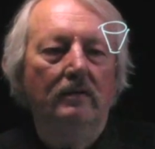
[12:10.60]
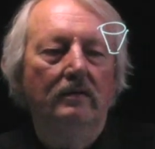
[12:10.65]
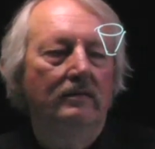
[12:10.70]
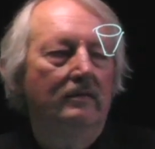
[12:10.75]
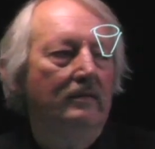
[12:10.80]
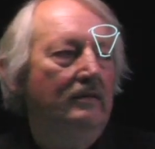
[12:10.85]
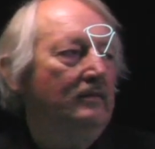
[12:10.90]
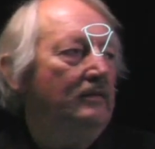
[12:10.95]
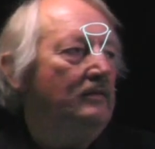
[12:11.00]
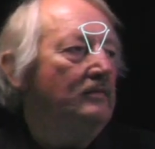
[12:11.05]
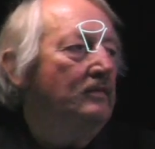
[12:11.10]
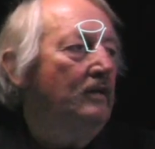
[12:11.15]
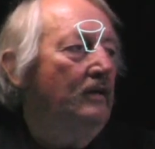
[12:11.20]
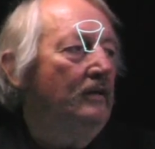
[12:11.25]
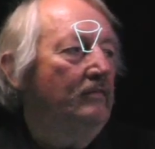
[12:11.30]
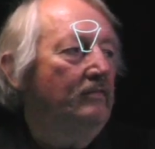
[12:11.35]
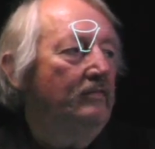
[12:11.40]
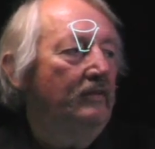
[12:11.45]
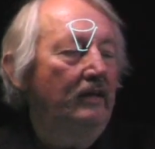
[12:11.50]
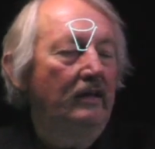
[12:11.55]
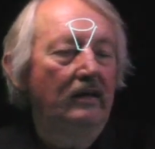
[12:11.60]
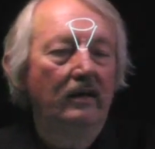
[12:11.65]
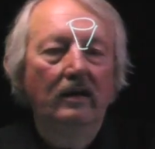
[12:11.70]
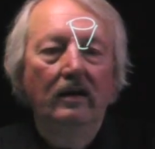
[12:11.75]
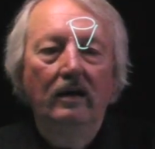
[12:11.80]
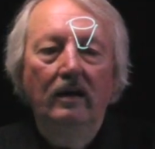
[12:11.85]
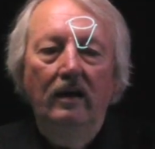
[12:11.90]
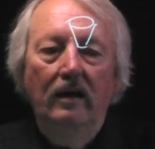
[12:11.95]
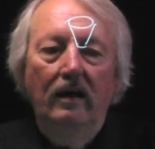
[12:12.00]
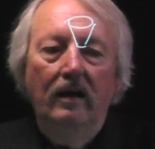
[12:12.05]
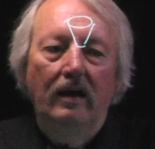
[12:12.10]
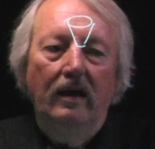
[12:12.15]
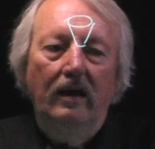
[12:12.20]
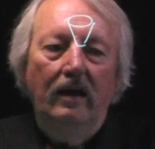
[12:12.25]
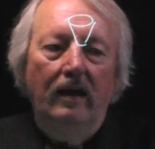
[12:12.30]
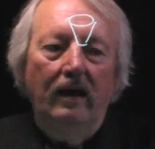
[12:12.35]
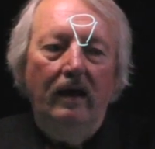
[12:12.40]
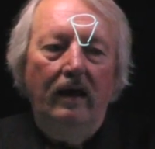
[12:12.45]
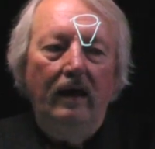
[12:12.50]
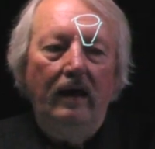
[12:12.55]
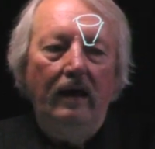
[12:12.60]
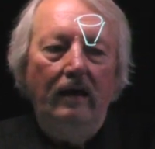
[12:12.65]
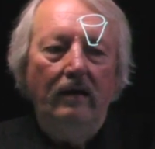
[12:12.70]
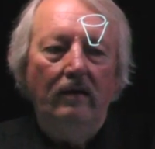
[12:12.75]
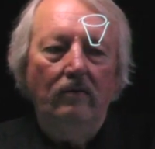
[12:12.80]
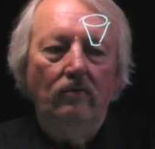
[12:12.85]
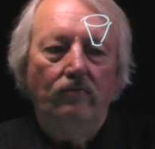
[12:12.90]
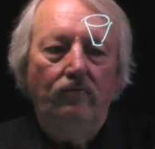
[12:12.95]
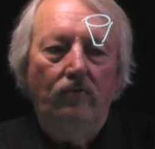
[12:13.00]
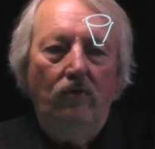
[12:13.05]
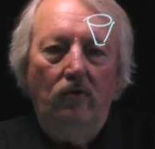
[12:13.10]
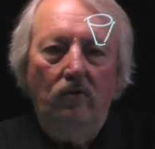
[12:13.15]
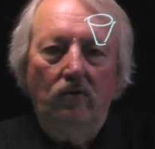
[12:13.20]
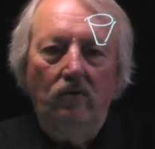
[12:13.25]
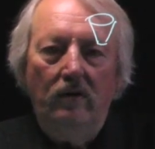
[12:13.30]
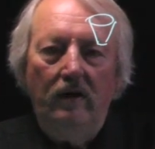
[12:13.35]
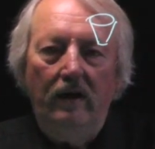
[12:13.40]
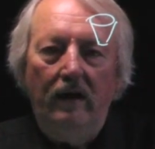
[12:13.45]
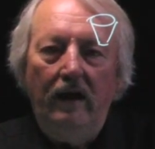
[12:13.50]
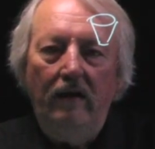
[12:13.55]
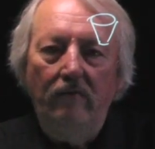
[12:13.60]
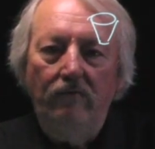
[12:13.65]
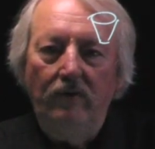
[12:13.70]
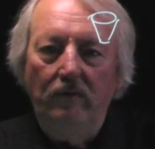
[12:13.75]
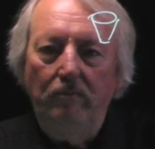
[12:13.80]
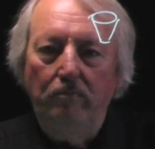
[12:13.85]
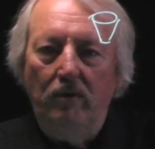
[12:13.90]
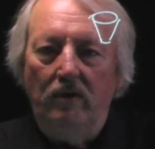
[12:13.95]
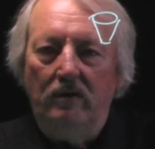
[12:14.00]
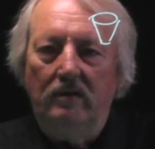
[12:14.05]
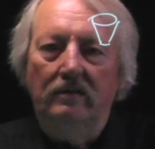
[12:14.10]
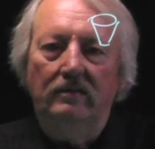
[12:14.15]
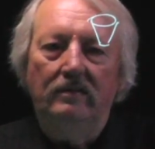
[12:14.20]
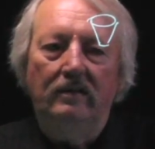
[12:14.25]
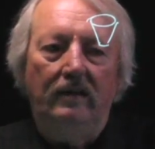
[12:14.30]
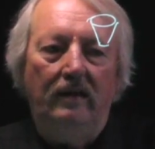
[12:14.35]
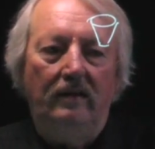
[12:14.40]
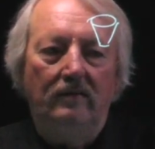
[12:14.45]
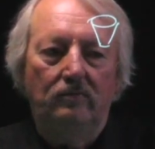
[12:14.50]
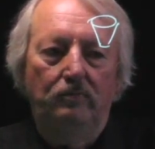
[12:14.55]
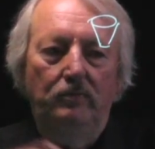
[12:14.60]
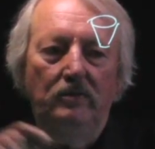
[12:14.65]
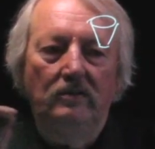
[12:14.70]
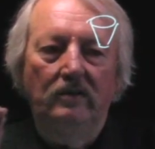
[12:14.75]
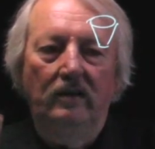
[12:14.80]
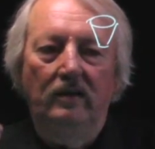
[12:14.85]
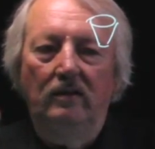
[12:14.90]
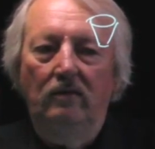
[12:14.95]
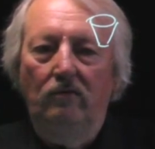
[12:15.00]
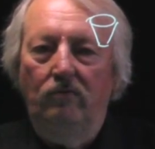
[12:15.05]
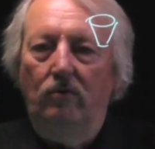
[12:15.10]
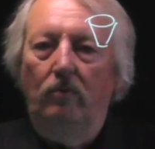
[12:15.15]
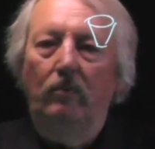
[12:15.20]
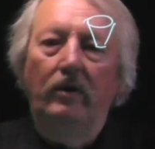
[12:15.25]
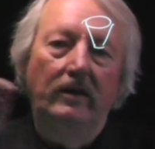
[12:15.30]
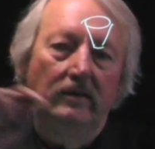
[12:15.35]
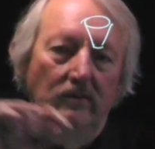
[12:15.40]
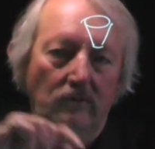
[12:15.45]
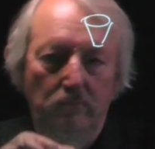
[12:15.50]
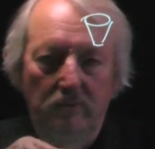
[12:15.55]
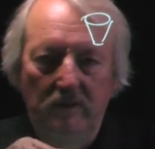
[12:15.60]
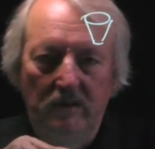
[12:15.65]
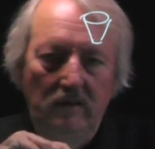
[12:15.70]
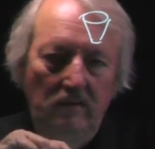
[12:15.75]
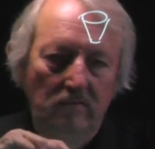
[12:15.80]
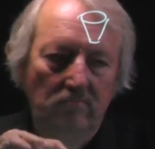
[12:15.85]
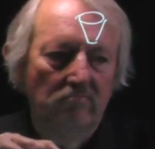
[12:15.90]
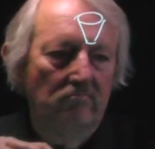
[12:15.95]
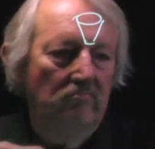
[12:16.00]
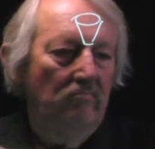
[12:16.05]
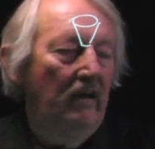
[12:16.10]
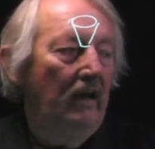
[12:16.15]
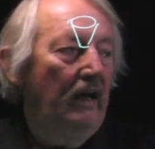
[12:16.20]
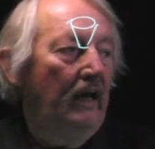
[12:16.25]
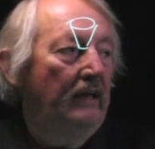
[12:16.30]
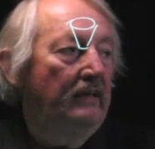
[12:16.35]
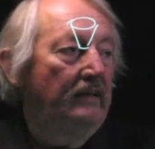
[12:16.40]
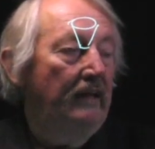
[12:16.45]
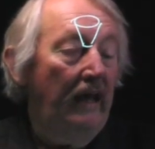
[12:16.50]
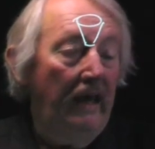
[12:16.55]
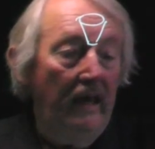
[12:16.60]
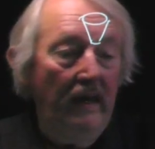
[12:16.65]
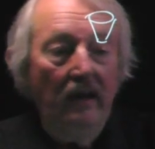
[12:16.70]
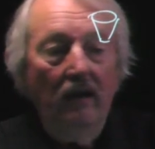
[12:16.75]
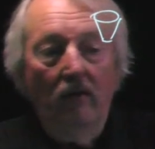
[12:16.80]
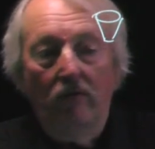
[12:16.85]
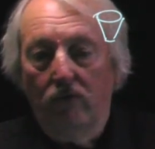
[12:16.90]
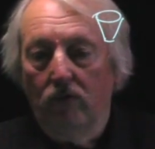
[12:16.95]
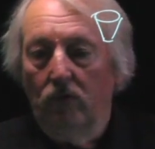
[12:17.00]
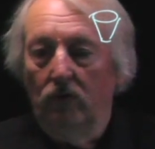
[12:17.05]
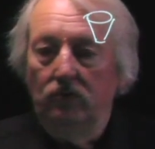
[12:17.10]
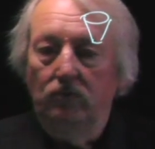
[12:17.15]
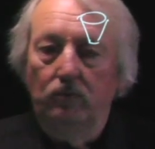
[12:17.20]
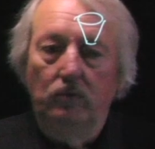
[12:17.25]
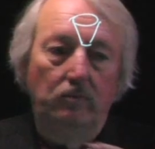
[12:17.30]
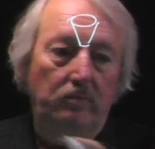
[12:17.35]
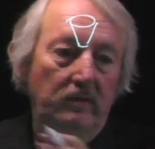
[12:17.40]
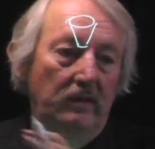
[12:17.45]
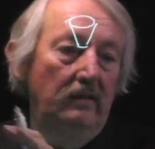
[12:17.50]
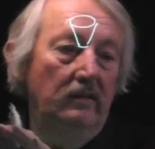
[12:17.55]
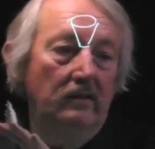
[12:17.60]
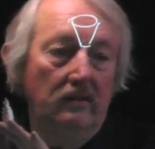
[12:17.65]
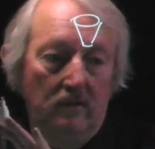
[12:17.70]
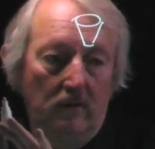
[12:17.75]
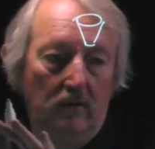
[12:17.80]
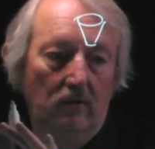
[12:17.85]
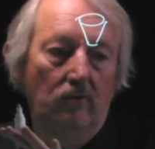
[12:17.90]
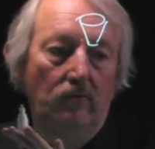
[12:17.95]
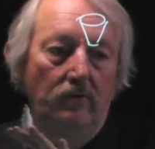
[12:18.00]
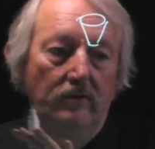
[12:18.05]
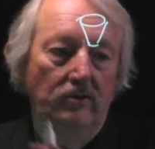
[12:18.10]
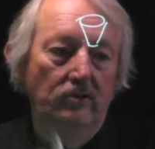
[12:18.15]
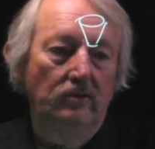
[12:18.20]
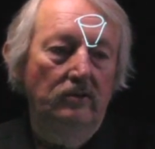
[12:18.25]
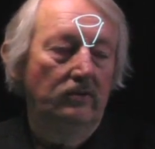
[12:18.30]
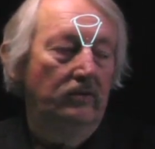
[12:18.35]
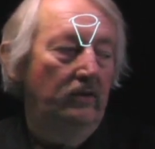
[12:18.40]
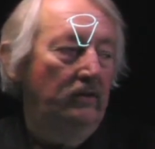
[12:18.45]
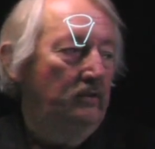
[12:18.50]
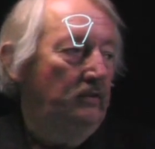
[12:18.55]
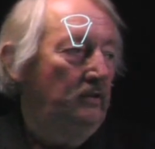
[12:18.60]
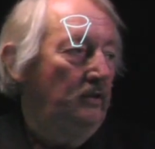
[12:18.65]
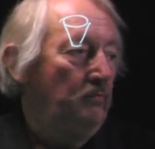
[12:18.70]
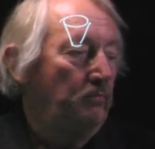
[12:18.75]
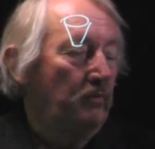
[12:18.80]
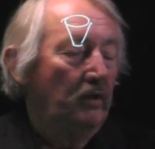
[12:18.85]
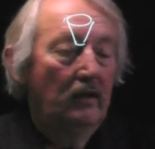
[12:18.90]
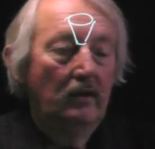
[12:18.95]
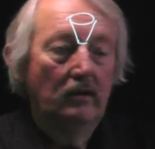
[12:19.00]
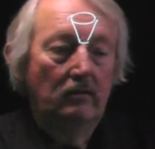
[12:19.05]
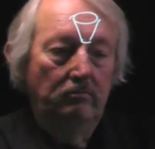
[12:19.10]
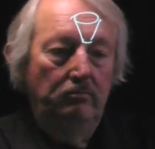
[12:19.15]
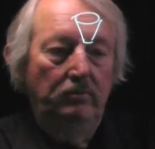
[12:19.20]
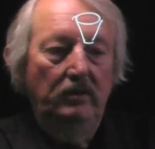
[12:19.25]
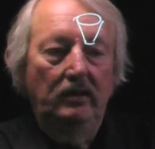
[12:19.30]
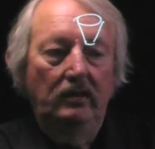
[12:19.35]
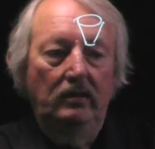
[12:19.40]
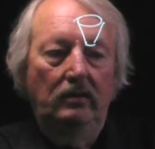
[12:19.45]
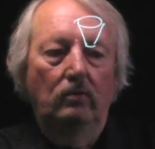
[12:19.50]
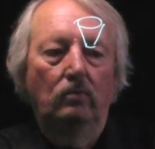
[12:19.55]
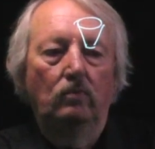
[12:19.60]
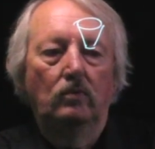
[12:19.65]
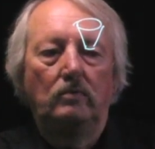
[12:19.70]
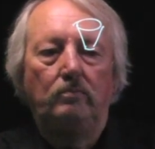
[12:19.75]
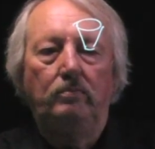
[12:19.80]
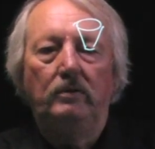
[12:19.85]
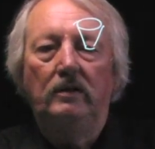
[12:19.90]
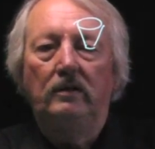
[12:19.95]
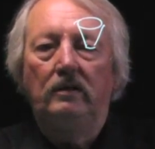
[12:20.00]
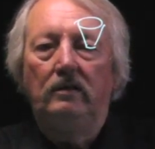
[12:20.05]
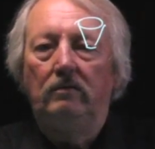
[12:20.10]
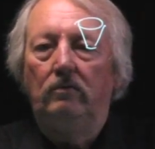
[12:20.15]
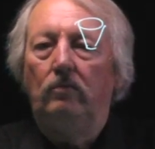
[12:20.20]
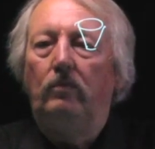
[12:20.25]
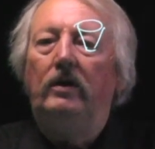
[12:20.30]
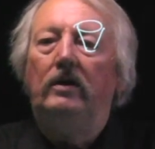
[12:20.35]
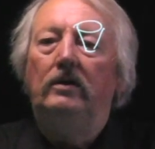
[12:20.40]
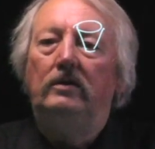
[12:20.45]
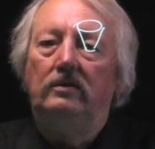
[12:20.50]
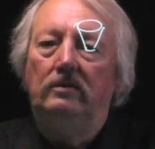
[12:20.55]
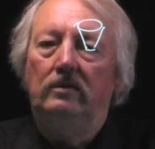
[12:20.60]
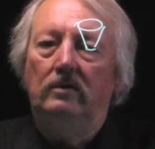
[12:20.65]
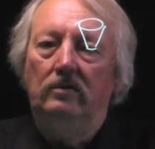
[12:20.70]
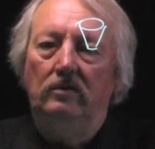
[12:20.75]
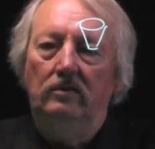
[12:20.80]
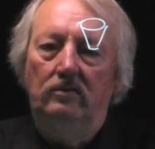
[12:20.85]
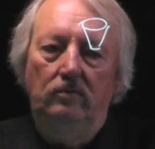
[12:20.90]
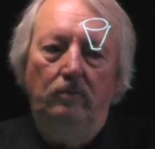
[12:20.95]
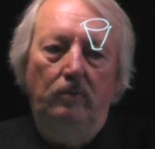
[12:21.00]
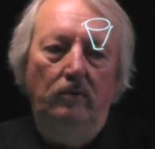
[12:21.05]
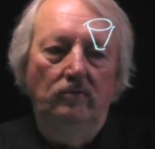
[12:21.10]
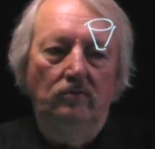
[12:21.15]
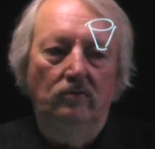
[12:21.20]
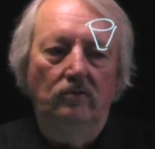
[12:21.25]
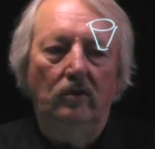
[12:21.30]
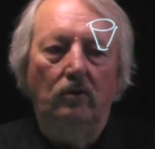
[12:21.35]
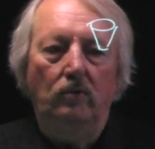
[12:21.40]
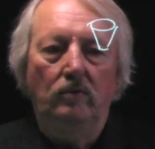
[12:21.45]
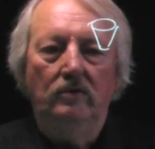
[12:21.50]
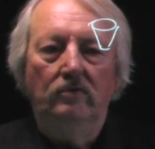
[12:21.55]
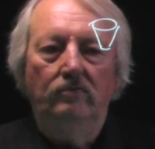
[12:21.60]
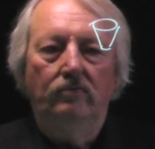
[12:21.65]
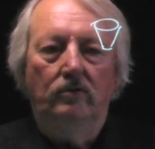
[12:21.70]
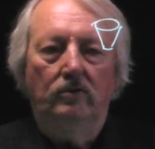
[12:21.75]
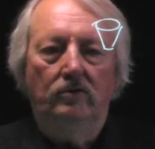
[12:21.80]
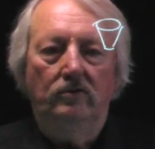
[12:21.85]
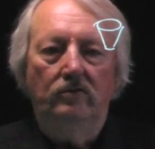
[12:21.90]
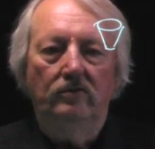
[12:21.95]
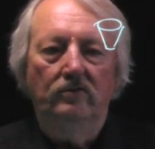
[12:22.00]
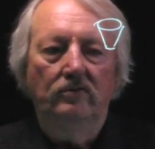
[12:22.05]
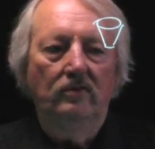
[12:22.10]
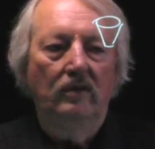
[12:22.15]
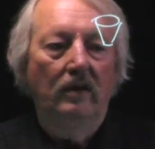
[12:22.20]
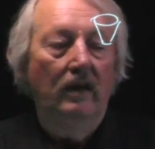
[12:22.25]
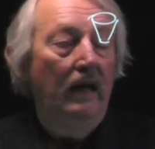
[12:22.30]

There's this kind of thing. For every bucket that has been taken from A to B, and A, of course, would be the original dirt heap, B would be where it's supposed to go in the fortress.